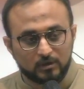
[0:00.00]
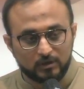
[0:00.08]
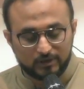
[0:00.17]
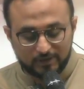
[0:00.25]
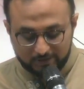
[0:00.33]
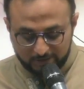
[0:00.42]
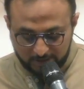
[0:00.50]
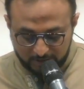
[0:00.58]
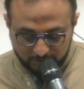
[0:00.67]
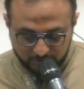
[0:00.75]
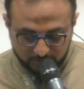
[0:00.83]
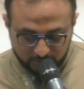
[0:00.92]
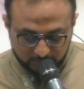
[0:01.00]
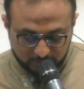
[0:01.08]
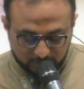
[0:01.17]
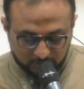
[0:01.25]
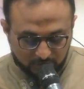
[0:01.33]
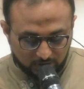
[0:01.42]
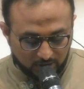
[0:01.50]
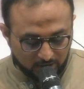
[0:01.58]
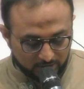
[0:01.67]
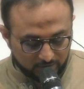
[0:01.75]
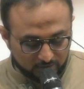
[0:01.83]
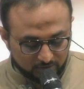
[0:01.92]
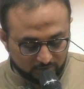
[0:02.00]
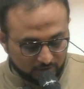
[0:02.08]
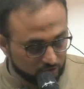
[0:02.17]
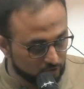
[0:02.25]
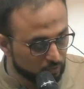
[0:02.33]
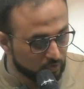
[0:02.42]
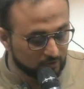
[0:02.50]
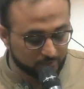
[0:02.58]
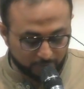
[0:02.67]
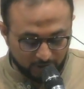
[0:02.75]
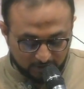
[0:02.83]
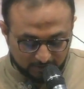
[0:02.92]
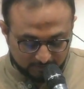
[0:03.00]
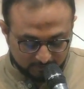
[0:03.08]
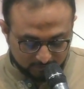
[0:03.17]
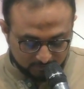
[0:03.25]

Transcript: Little Angels, and the new one, Pace.